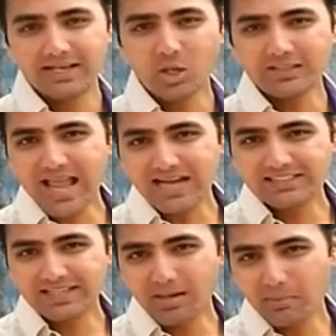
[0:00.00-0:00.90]
Yet all the
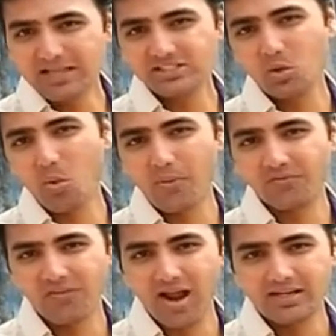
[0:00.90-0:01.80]
action remains low
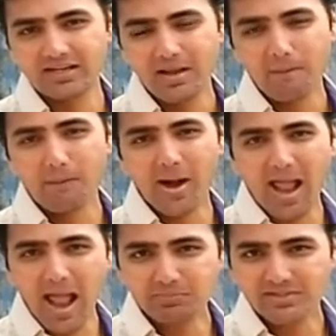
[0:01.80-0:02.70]
profile.
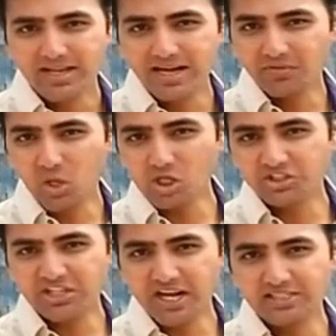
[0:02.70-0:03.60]
Perhaps it will
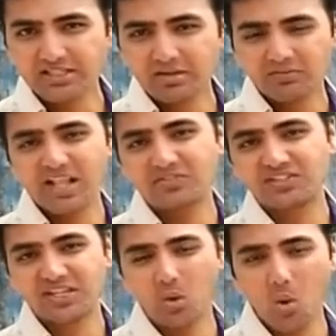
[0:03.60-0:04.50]
all change with
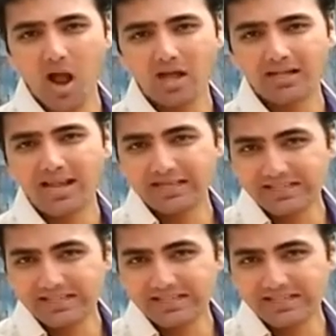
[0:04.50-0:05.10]
FC Goa.